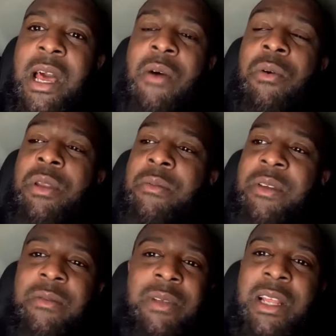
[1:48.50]

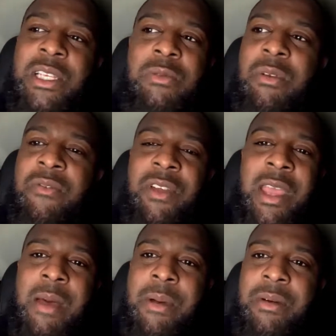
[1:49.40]
I just want to
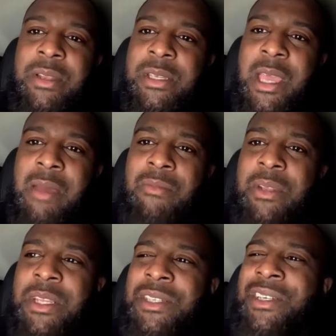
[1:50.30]
forget about this game.
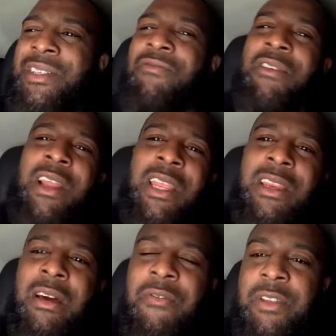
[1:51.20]
There's just really
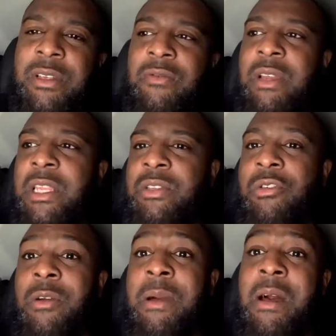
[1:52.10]
nothing to really
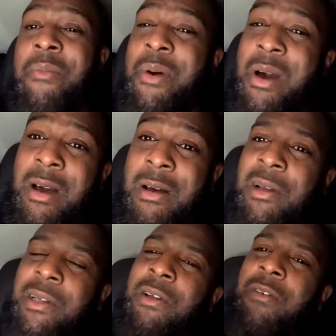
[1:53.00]
talk about apart
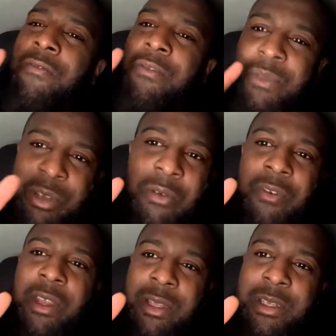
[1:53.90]
from 2
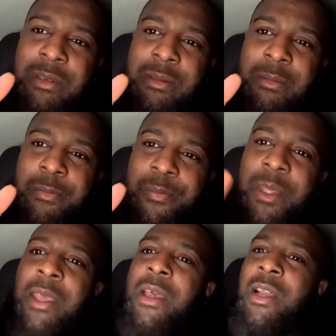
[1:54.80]
things.
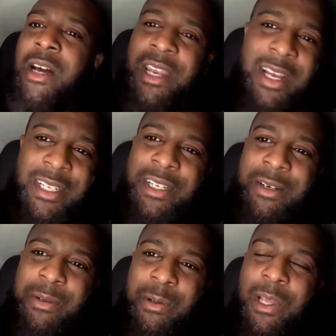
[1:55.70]

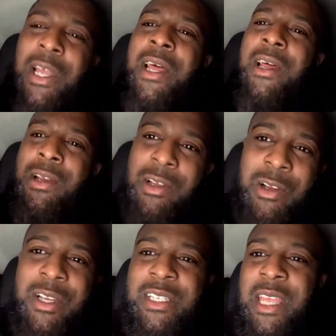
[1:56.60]
Garnacho
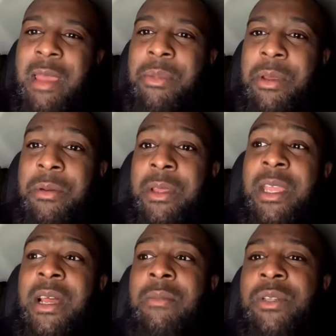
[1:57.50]
got his debut. He
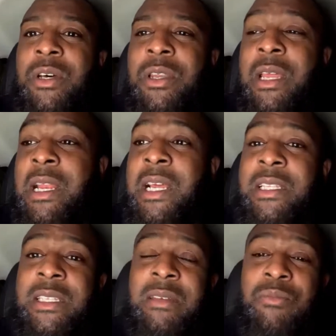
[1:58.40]
comes on. I'd like
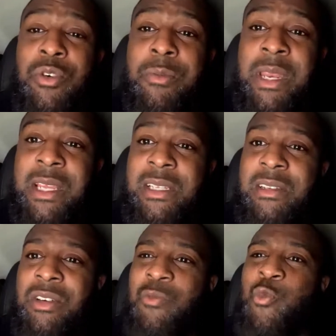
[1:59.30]
to see more minutes,
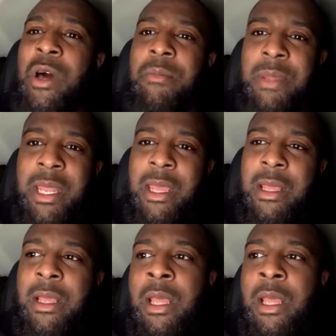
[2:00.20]
not 1 minute.